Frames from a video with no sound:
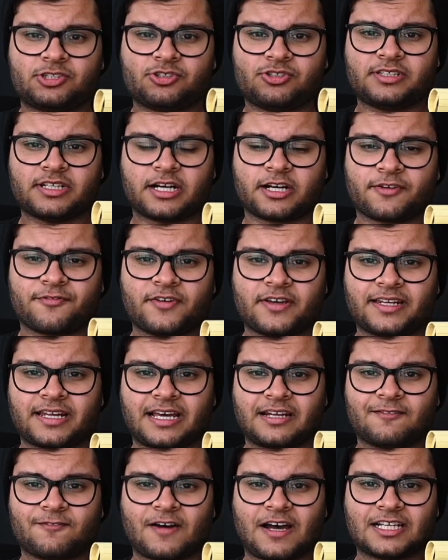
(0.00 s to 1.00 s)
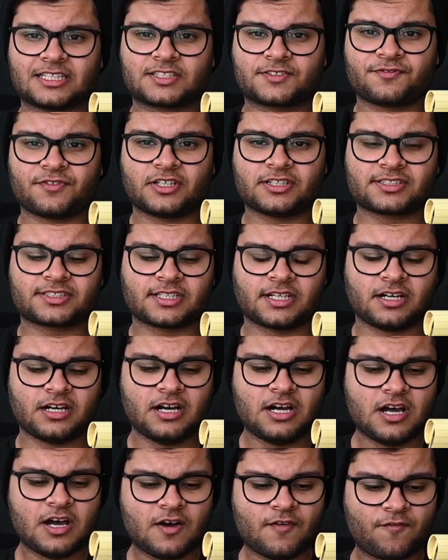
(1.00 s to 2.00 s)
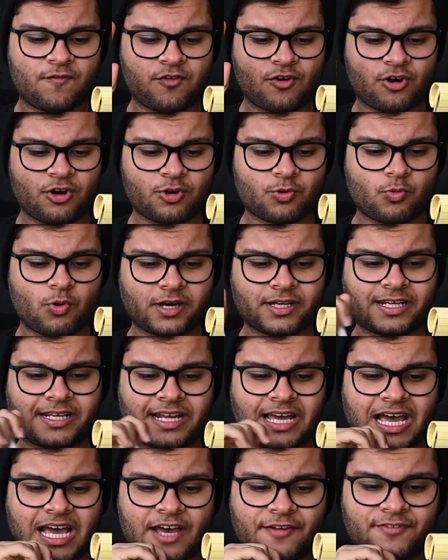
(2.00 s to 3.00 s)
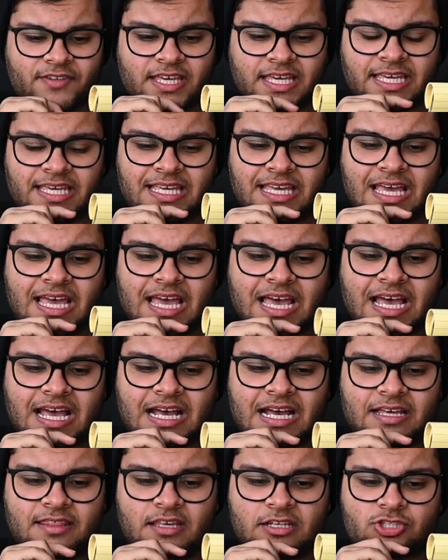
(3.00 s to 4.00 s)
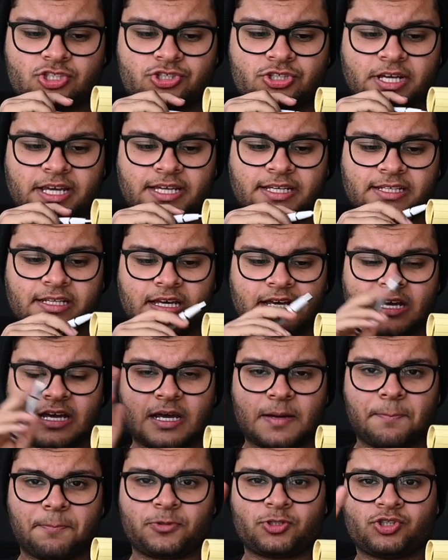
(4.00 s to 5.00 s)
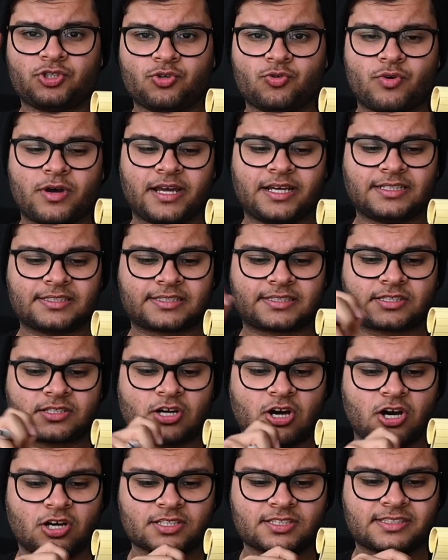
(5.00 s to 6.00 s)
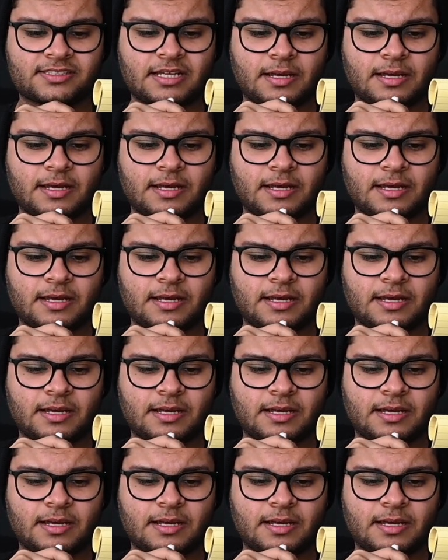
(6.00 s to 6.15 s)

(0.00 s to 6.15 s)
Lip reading: to Yerevan and vice versa for 1.5 days. The train, two ways, cost